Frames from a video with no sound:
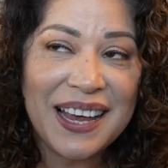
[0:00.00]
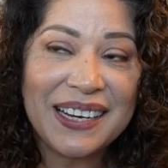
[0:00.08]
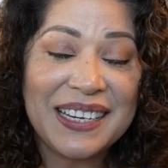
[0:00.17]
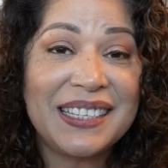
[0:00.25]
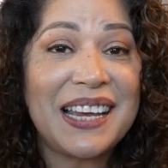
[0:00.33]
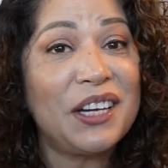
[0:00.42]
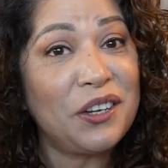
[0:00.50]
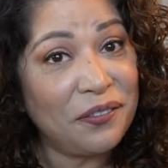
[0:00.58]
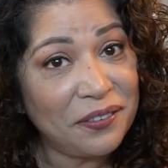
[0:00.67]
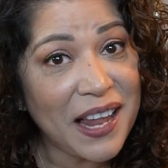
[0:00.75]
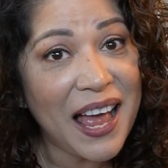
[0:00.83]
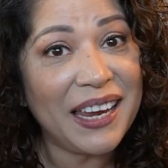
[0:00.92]
decide to
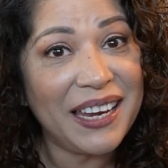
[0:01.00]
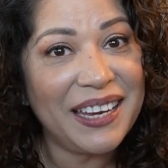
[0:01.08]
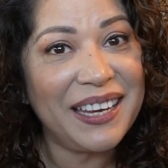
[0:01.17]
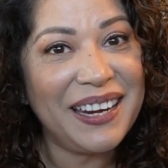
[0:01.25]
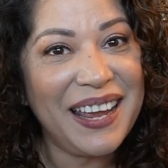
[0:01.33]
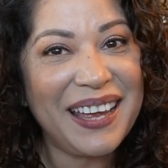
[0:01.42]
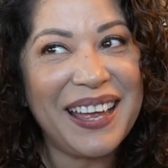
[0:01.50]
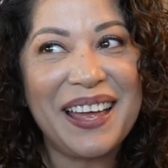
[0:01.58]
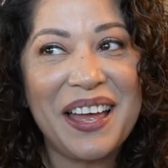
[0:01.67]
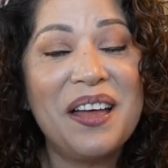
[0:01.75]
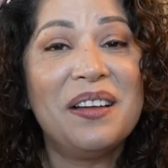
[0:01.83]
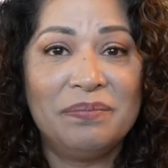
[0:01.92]
fly in,
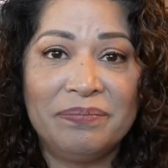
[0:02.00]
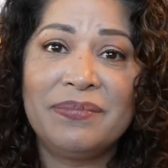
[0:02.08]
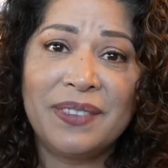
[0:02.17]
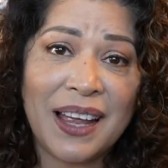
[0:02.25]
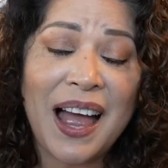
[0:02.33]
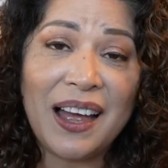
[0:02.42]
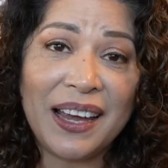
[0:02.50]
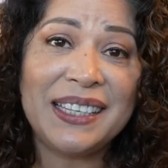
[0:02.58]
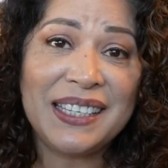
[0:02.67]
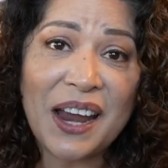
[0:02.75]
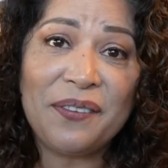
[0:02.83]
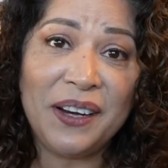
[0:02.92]

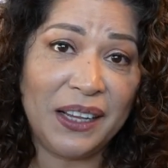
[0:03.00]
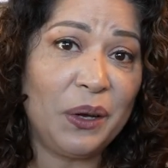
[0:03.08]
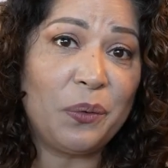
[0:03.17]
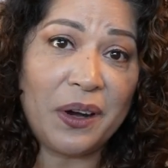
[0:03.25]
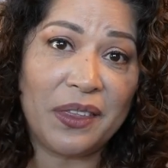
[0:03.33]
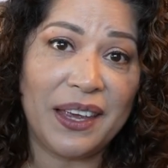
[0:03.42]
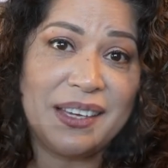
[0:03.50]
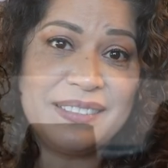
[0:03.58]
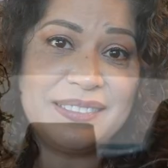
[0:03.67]
it's definitely worth it.